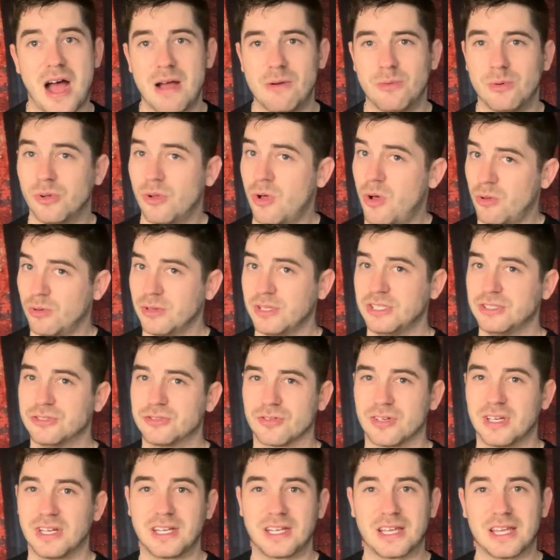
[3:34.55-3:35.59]
I will only
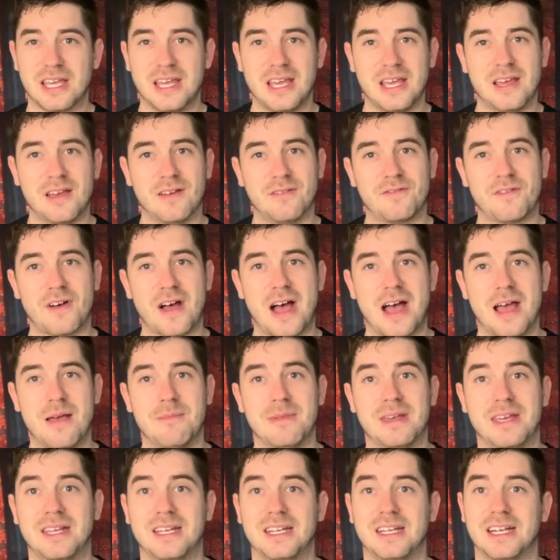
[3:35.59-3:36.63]
drink if
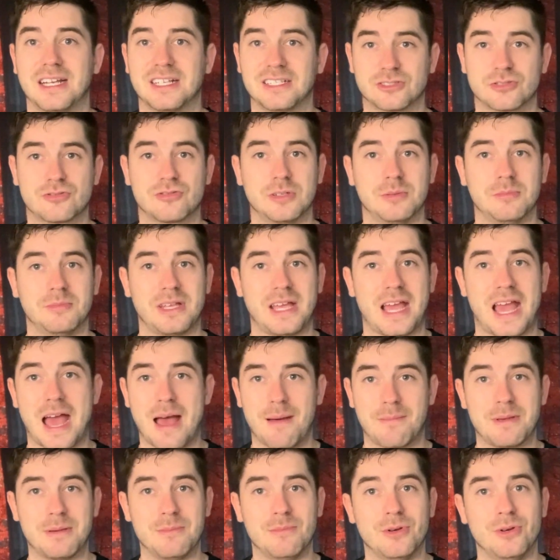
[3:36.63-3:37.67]
I'm in an extremely
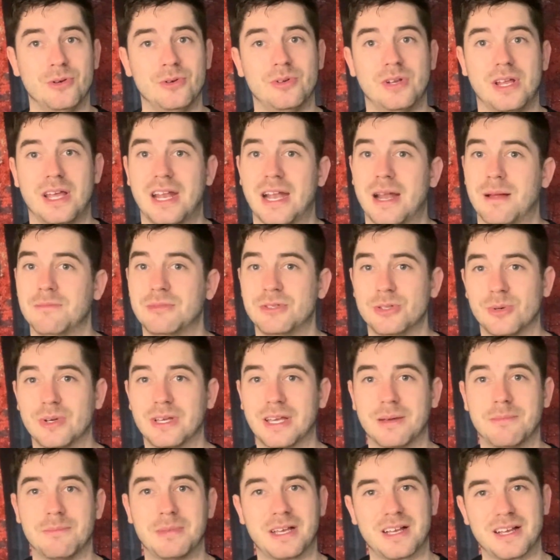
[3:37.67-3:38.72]
happy mood and I'm doing
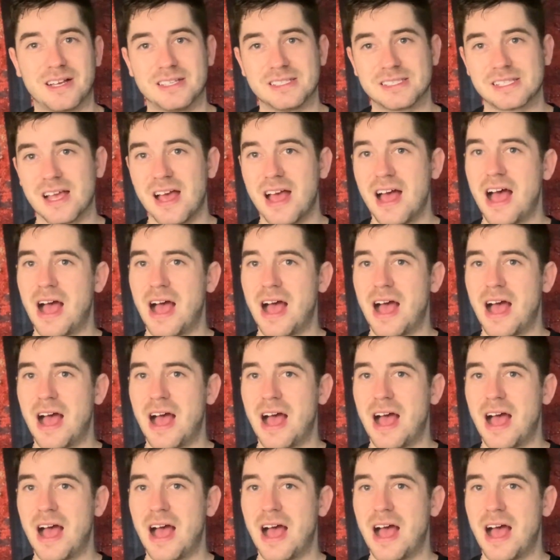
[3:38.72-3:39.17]
it because